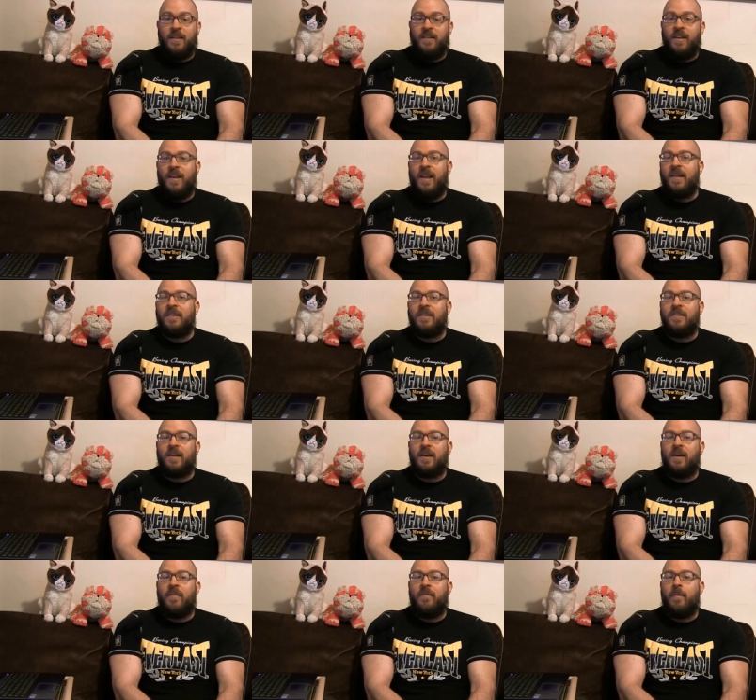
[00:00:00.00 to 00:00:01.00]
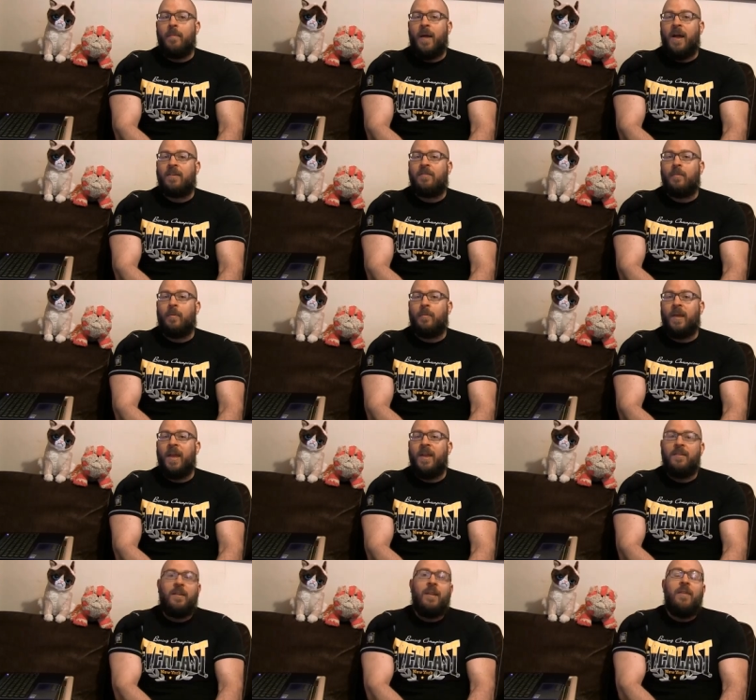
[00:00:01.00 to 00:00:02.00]
isn't necessary for maximum
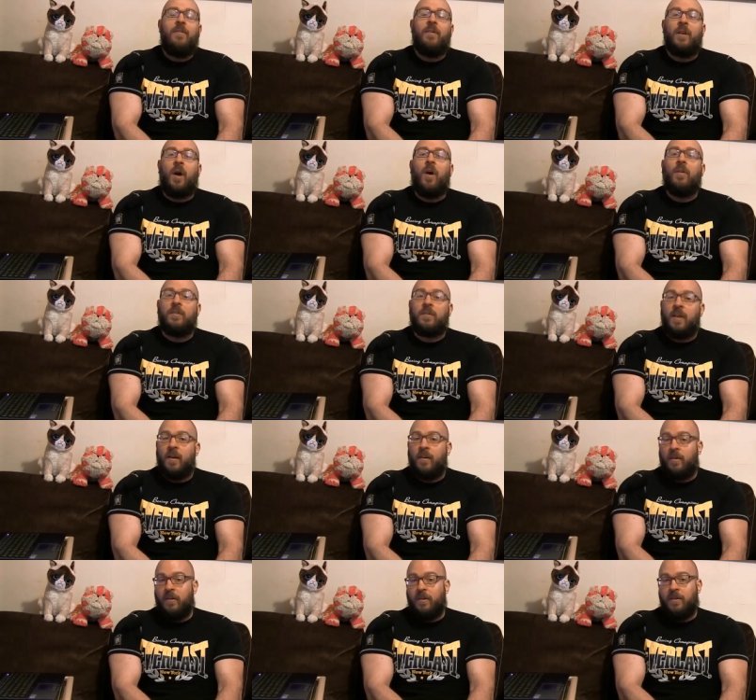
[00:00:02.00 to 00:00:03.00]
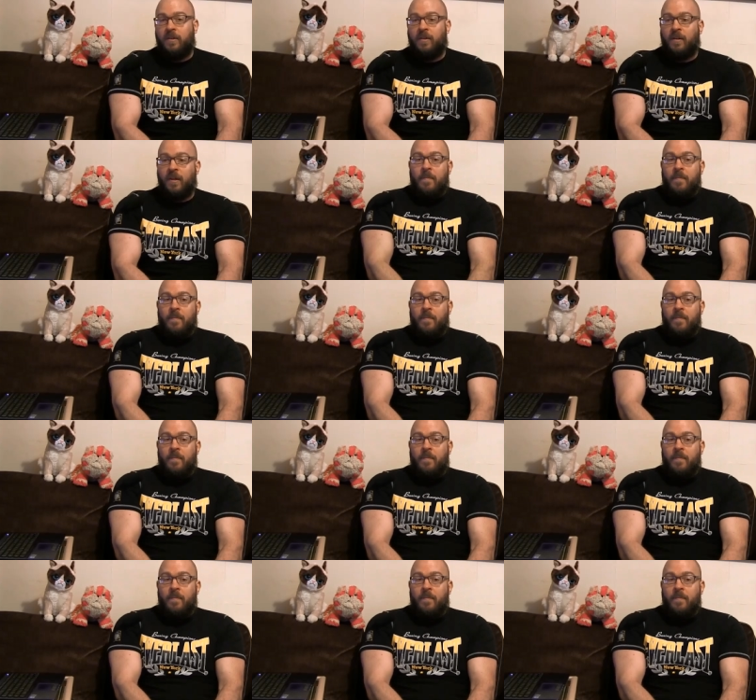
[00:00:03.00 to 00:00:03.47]
gains, even on steroids.